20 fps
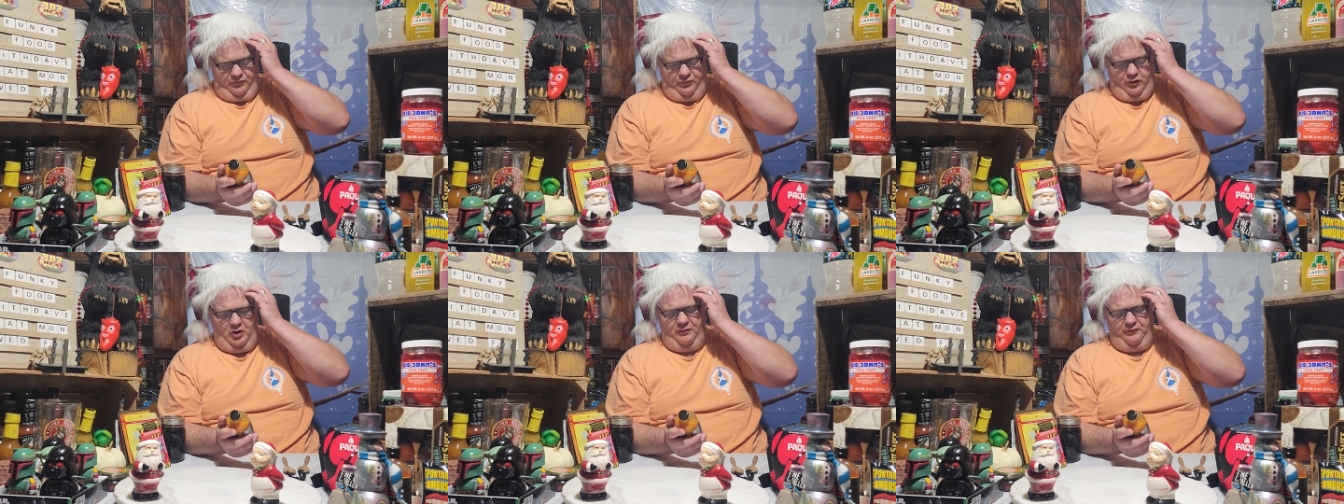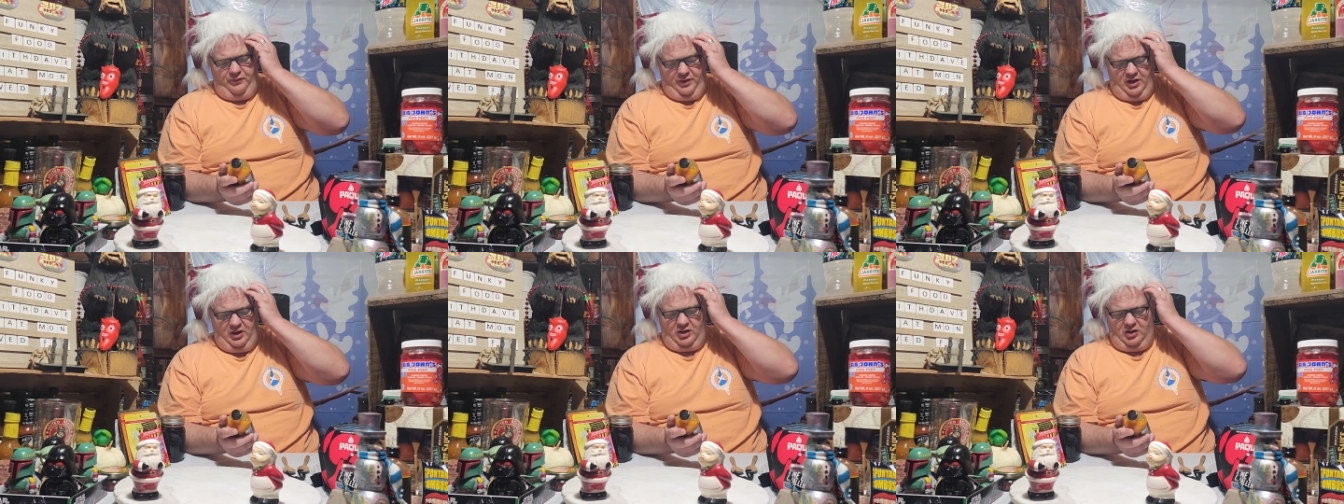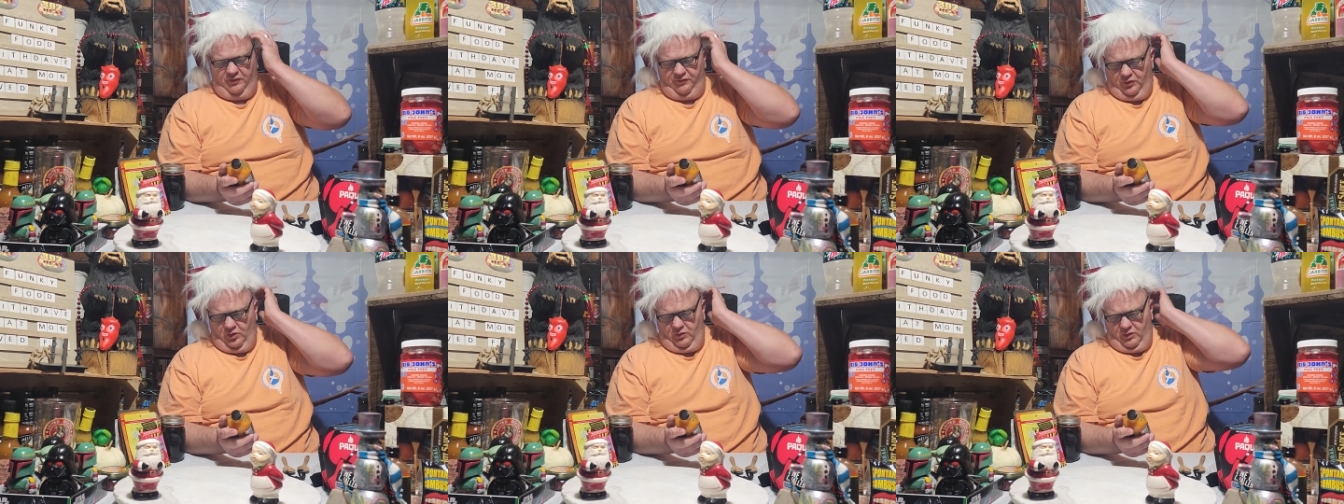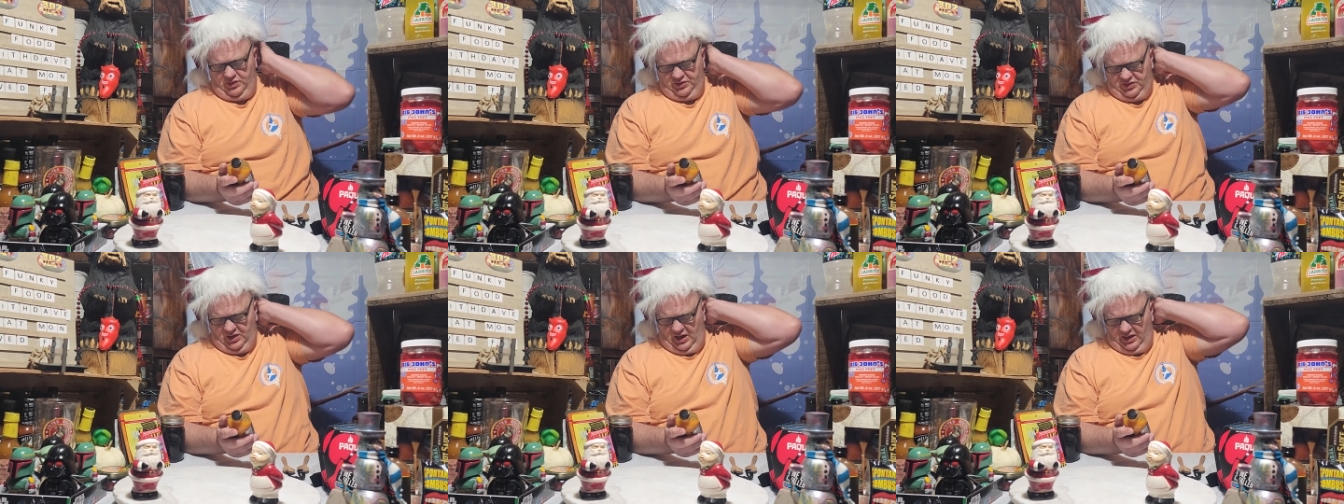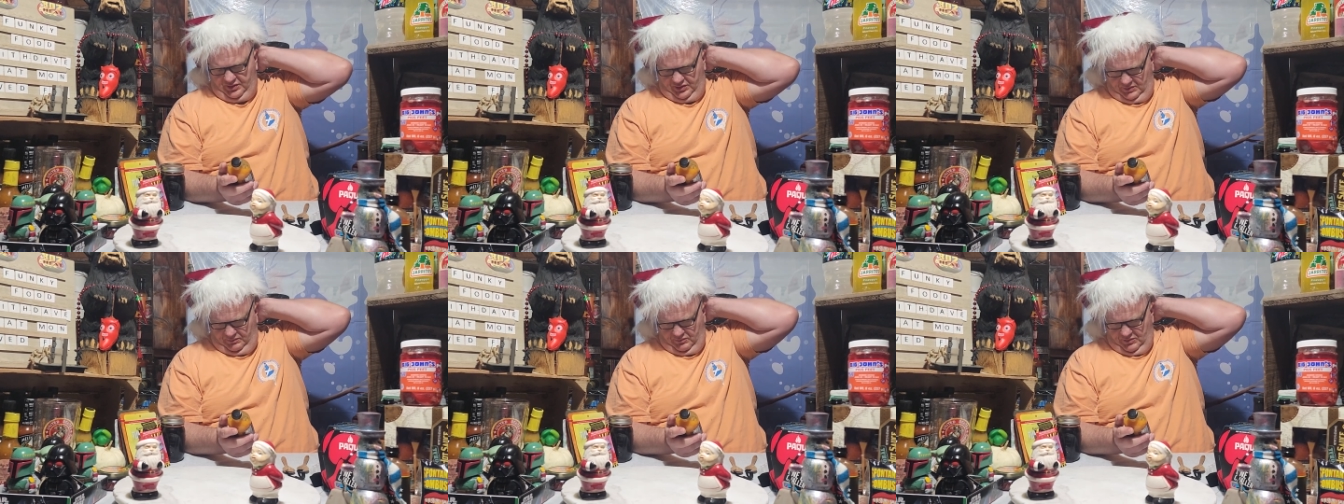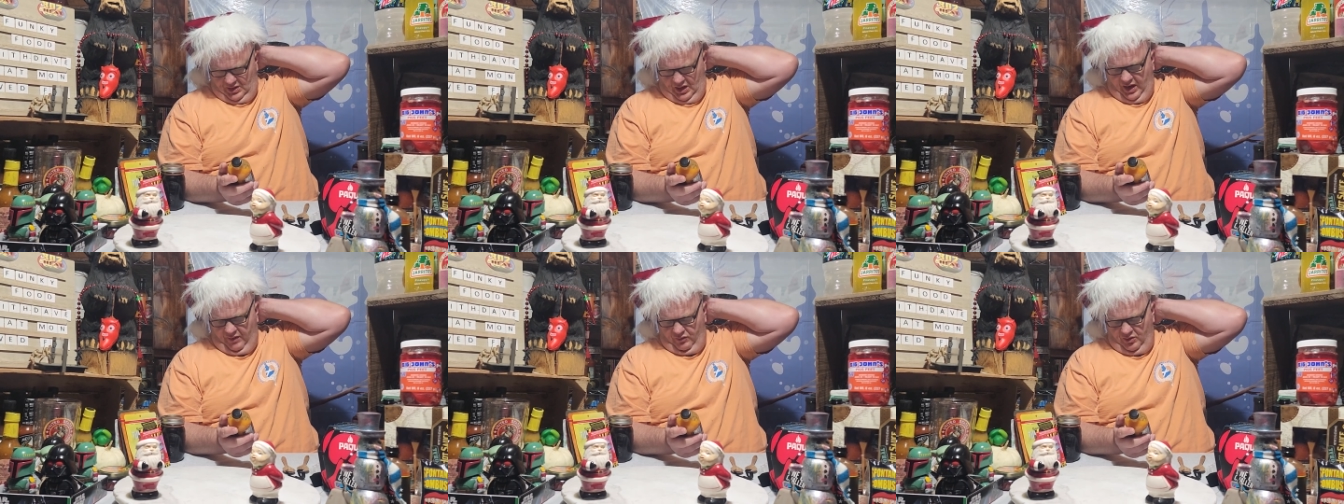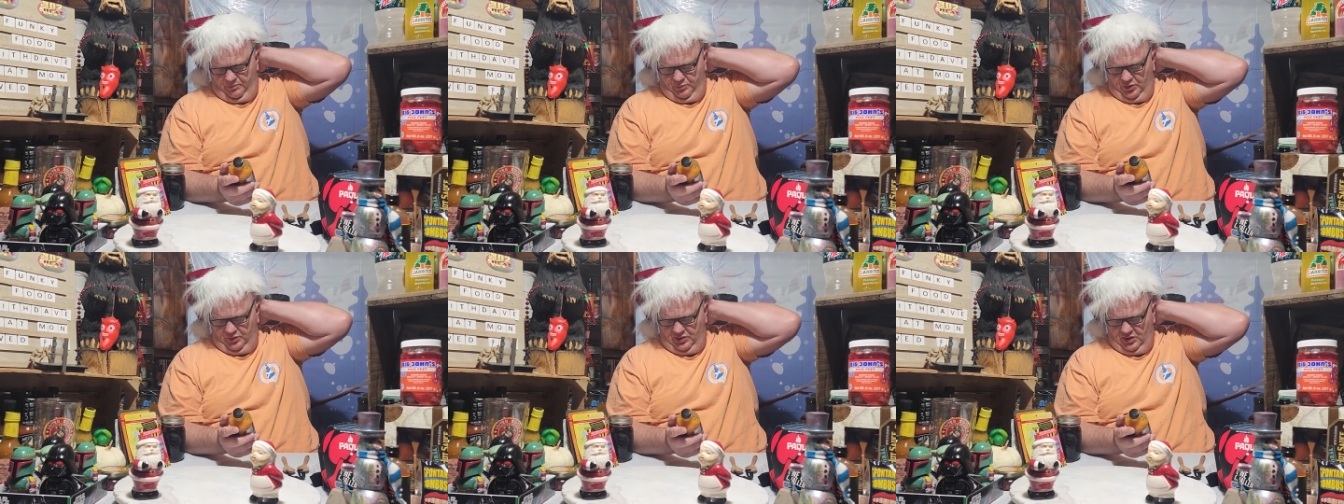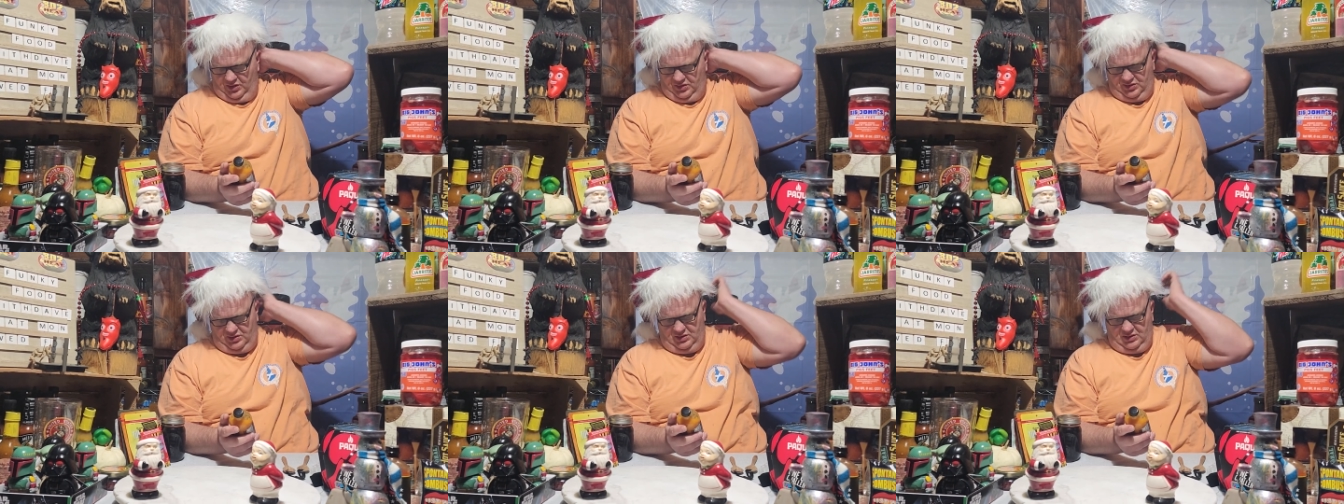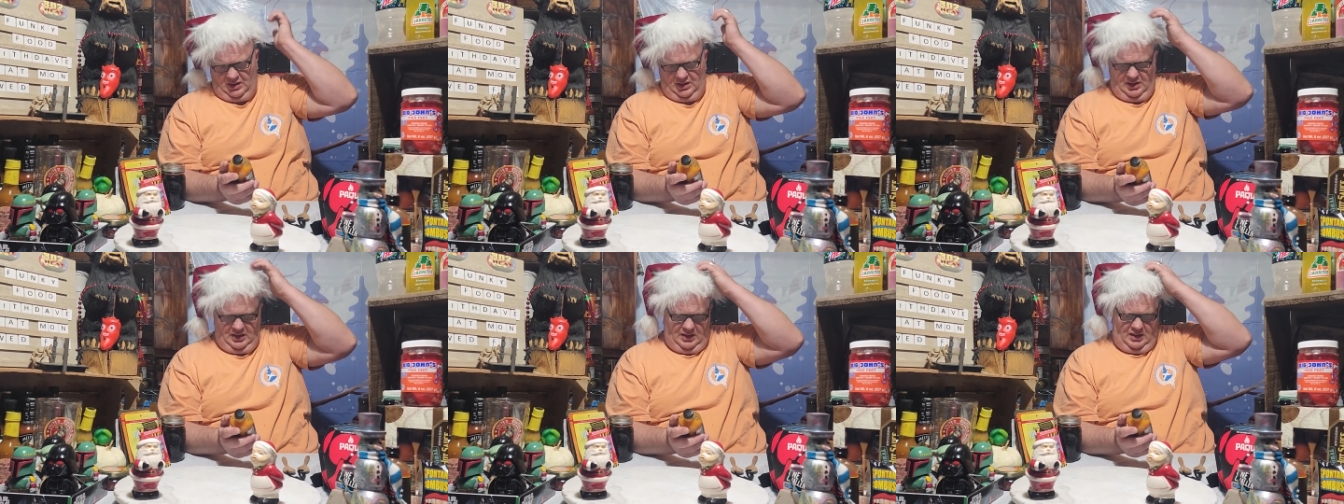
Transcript: for a vinegar-forward sauce. I would put this,